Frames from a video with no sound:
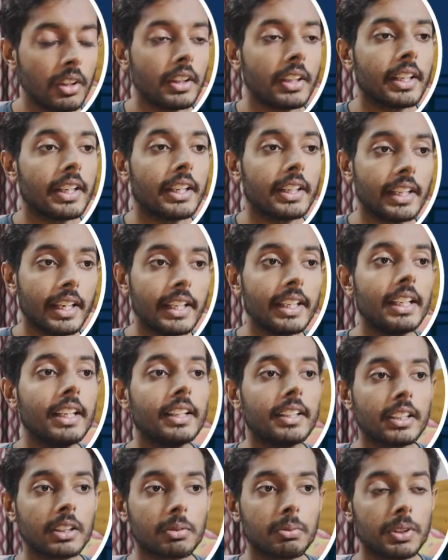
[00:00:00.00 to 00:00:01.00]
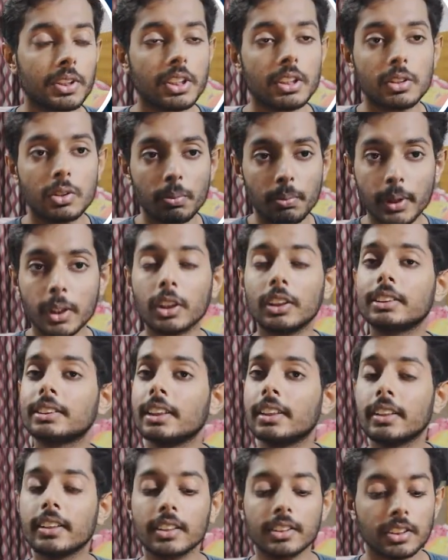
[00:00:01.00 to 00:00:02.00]
in any Linux machine, so because it's a
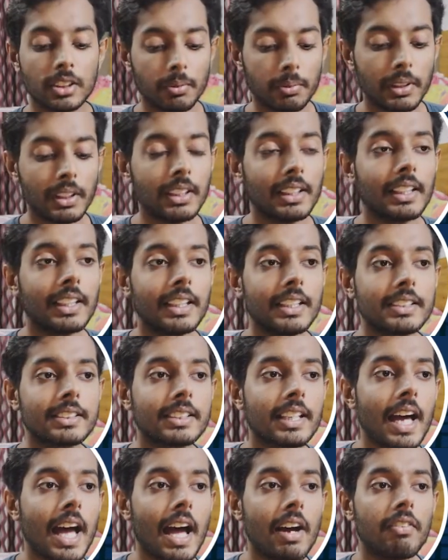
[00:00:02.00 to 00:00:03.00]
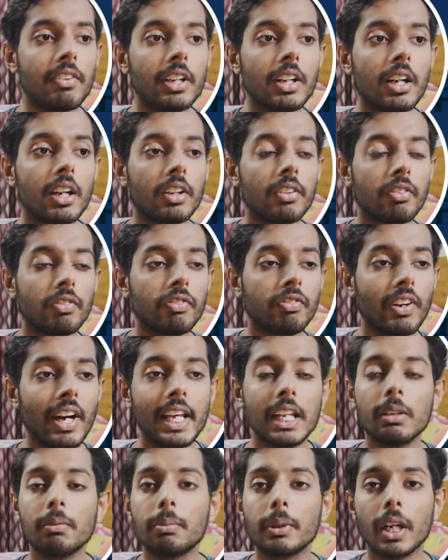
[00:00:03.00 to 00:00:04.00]
Linux terminal, is have a
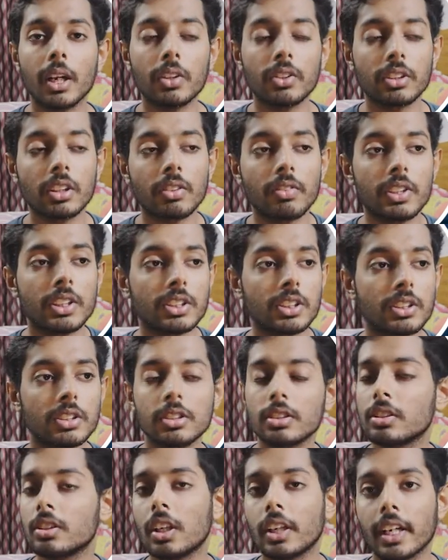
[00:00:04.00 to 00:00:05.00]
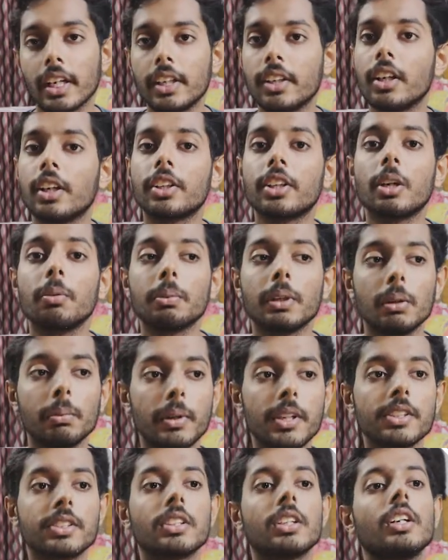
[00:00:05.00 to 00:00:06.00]
file browser which is again a terminal
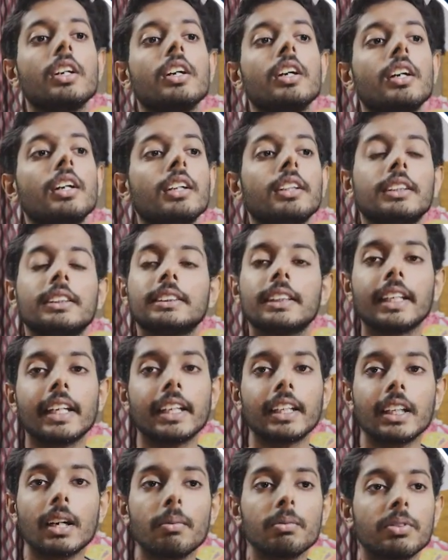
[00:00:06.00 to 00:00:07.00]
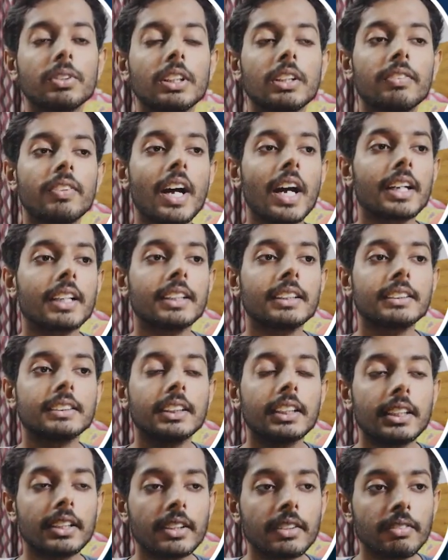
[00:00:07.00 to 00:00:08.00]
based. This again comes with the fact is
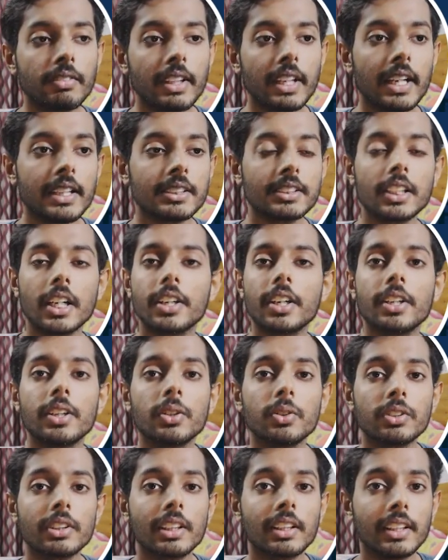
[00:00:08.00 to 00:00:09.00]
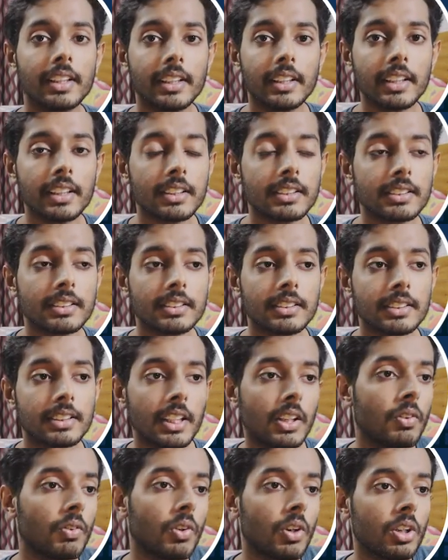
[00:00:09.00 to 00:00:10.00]
that when I started using Linux,
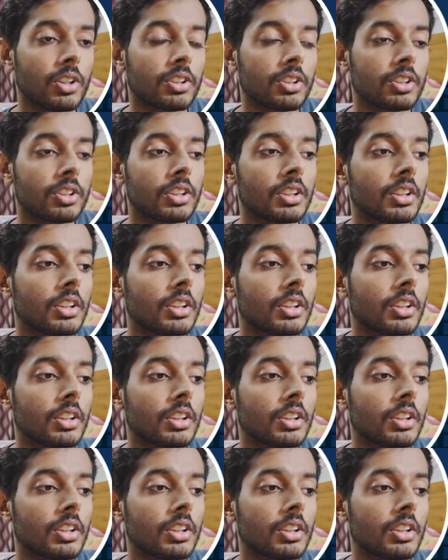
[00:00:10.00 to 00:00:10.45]
there was,